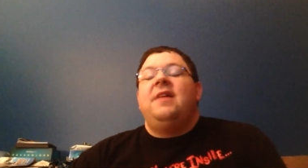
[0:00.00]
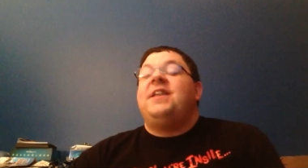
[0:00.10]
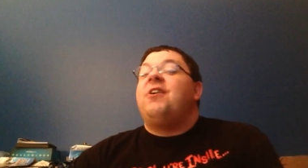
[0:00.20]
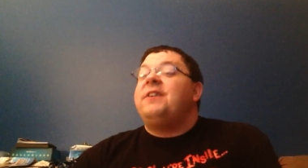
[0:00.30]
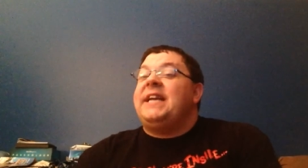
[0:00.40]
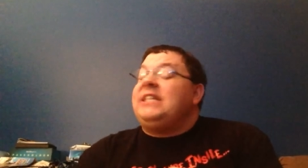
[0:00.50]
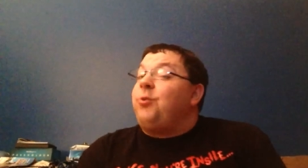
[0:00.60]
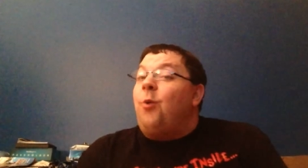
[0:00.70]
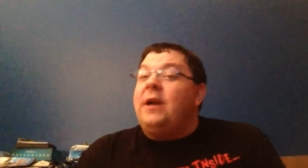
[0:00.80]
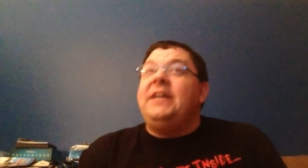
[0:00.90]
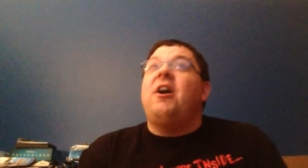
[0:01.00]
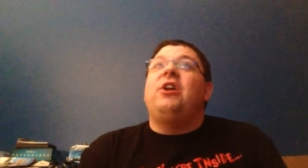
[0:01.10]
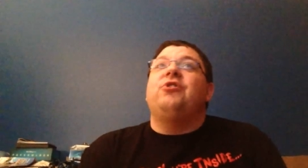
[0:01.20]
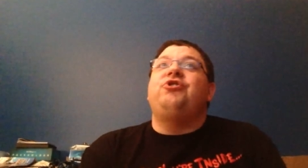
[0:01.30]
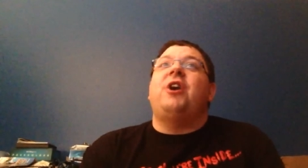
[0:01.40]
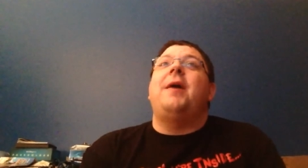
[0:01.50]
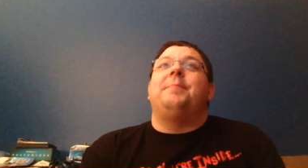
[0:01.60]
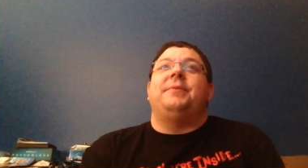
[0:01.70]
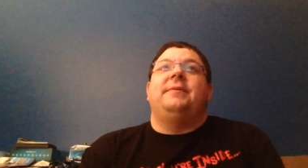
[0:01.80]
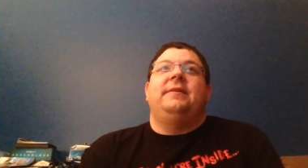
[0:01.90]
There is a $20
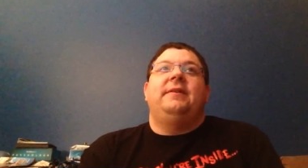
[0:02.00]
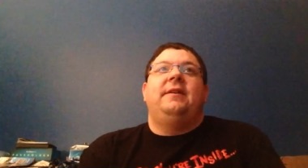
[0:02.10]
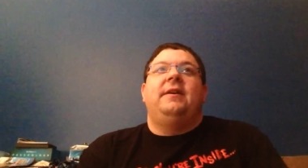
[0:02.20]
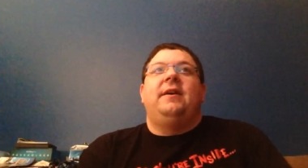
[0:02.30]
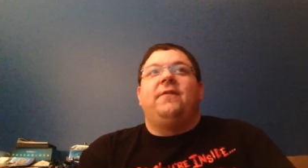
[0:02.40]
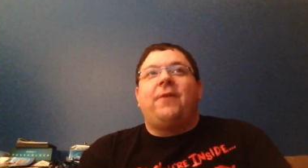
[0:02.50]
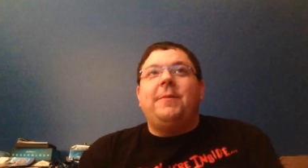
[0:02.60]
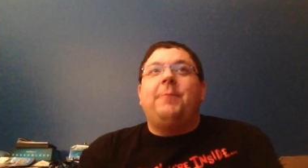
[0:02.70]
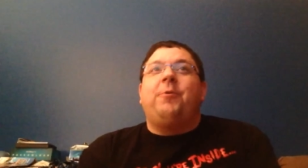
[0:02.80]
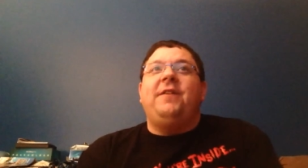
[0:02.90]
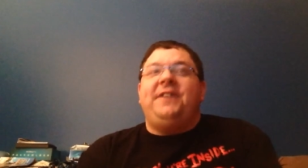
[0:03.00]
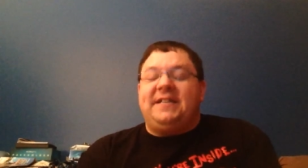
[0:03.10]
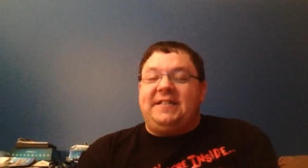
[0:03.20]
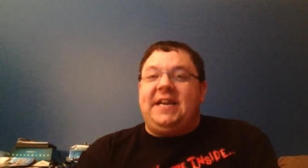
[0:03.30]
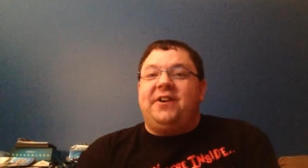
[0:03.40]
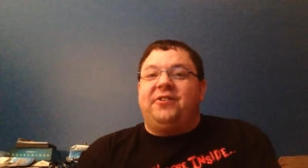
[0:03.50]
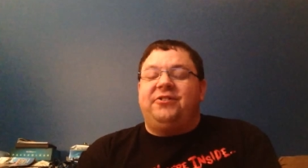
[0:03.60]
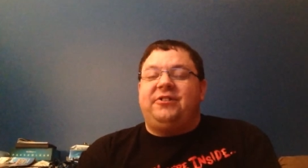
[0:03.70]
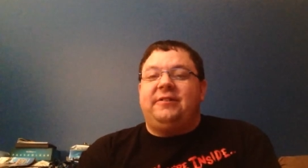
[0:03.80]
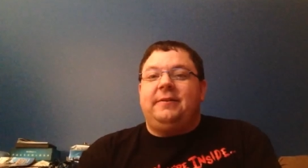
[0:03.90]
jump from the previous
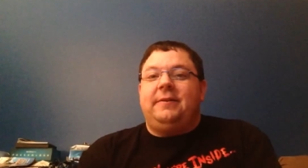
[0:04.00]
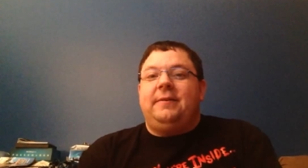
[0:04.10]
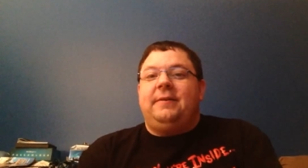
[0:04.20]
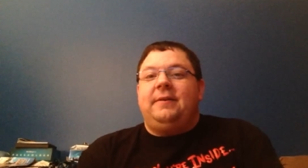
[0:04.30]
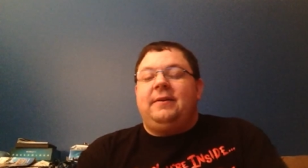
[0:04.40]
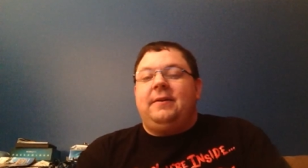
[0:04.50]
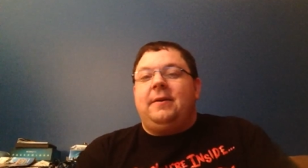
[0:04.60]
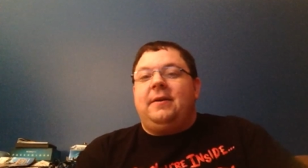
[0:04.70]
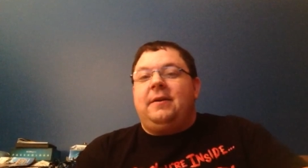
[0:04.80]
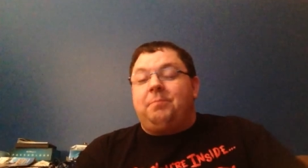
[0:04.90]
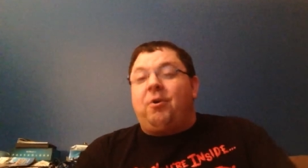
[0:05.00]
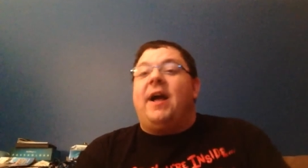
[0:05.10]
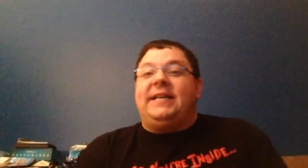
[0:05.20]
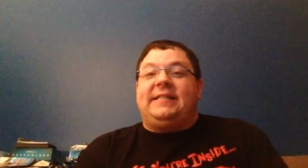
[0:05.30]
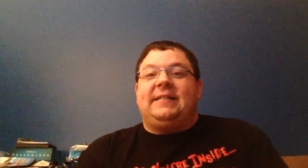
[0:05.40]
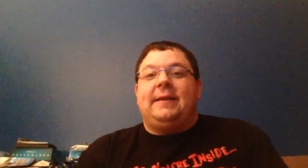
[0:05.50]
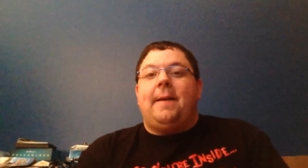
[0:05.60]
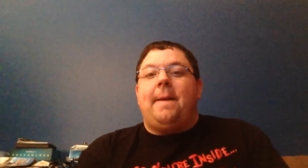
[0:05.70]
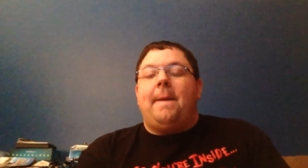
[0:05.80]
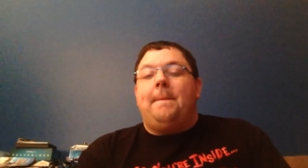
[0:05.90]
year's price
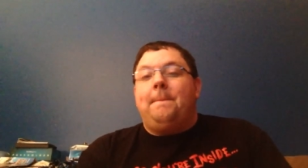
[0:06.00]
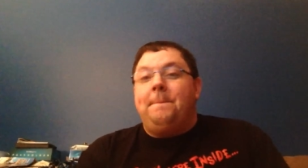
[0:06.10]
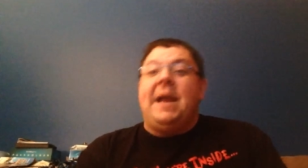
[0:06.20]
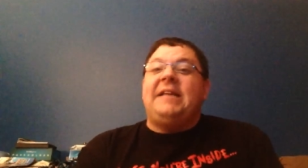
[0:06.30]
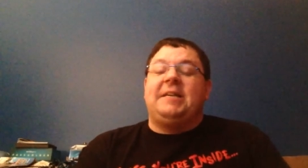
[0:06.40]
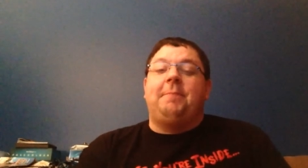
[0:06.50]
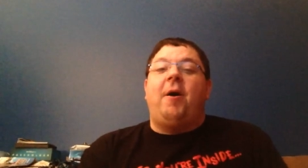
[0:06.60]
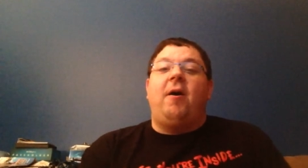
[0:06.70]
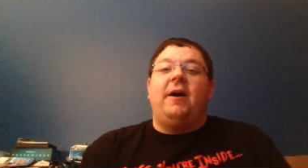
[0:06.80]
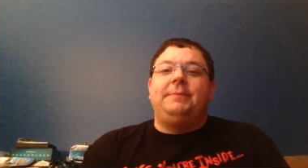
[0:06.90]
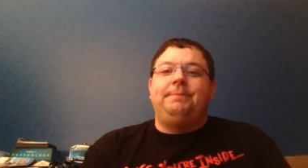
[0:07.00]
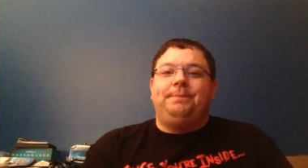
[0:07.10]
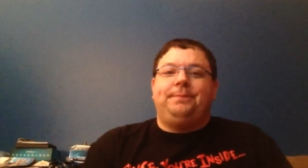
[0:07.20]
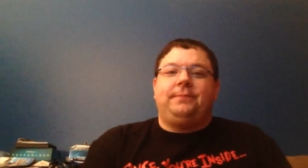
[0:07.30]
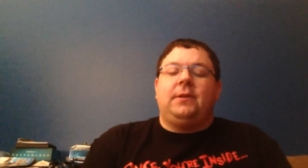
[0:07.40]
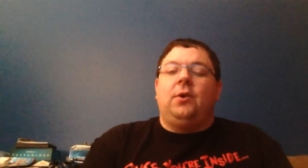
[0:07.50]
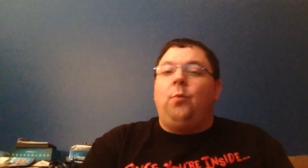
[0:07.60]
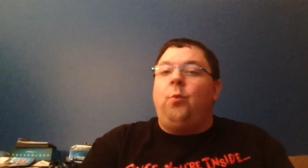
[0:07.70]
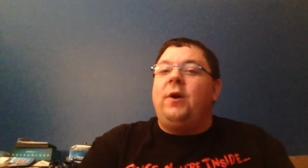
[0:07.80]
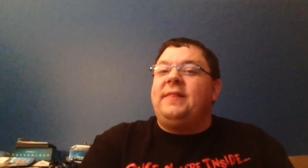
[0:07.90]
based upon
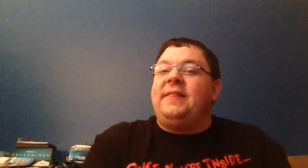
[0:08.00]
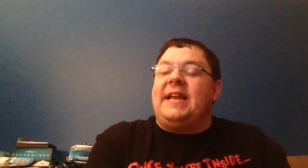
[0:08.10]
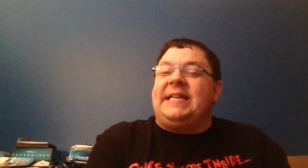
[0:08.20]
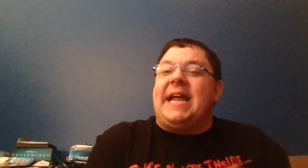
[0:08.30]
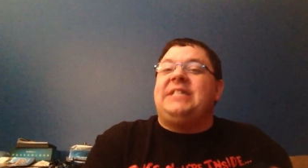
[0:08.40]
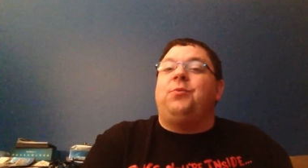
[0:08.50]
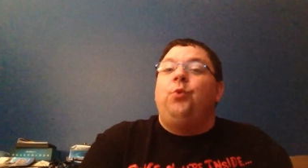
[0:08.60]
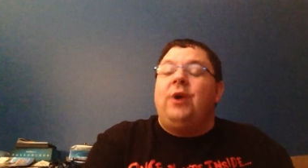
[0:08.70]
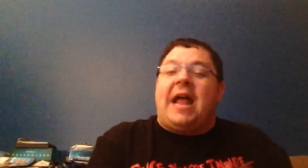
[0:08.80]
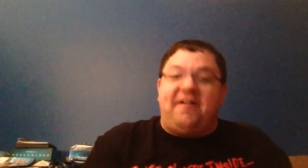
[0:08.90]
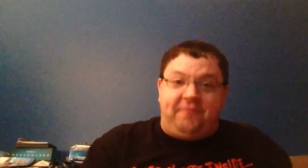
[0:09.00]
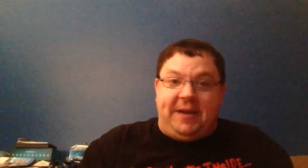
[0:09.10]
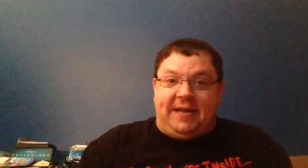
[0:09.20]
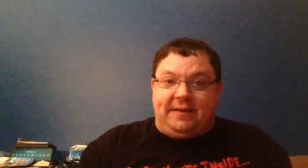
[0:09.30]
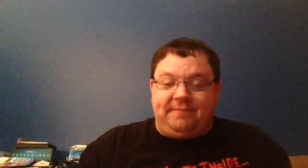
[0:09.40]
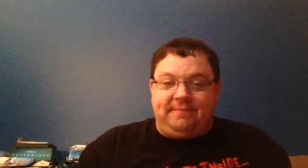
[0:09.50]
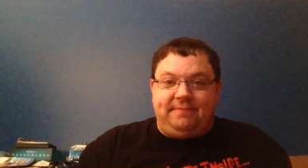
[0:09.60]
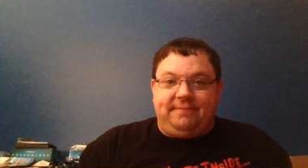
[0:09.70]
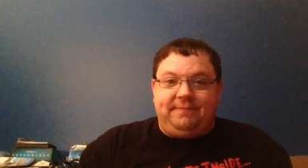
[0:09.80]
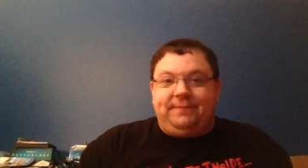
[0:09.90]
what the dates would have been
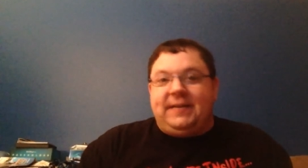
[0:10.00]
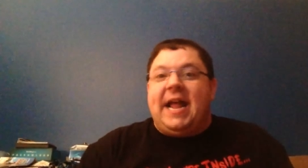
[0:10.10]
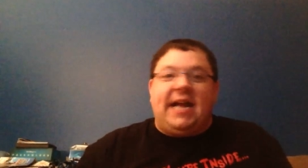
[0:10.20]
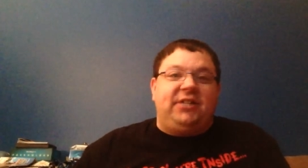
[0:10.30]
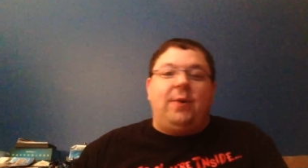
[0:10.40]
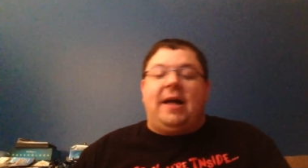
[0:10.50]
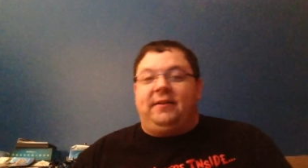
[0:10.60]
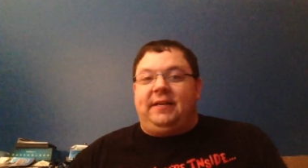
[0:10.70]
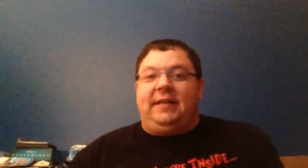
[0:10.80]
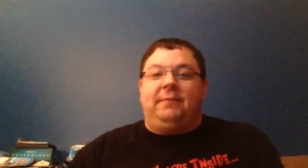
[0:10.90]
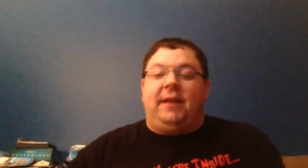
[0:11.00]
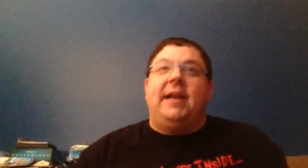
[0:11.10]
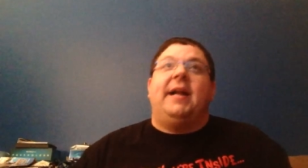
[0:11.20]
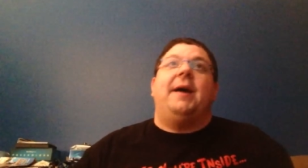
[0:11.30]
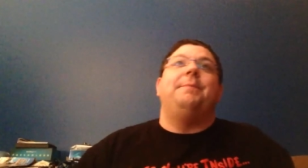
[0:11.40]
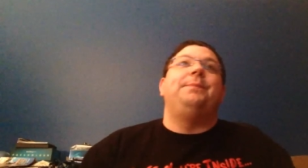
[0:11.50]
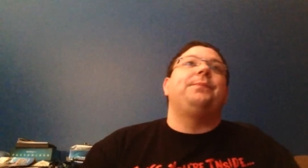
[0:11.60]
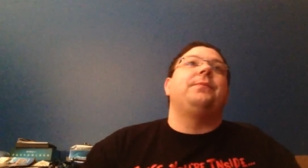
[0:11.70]
in actuality lining up.